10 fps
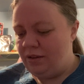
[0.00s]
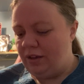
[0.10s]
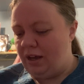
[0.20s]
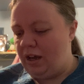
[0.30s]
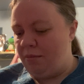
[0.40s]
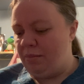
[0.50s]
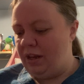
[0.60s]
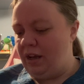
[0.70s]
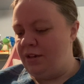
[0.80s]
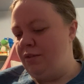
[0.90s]

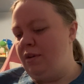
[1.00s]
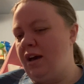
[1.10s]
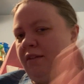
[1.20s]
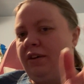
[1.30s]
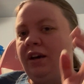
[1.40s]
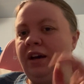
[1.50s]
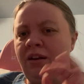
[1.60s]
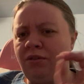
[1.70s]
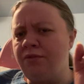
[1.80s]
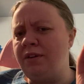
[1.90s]
but I do have, I
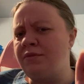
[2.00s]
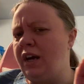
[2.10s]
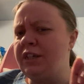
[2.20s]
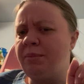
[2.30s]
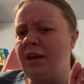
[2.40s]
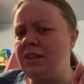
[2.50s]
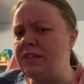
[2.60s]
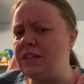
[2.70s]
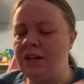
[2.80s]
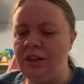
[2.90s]
don't know if I've talked about
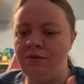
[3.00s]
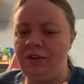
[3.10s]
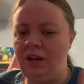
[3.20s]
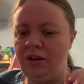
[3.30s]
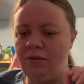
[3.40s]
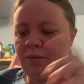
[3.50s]
this in another video.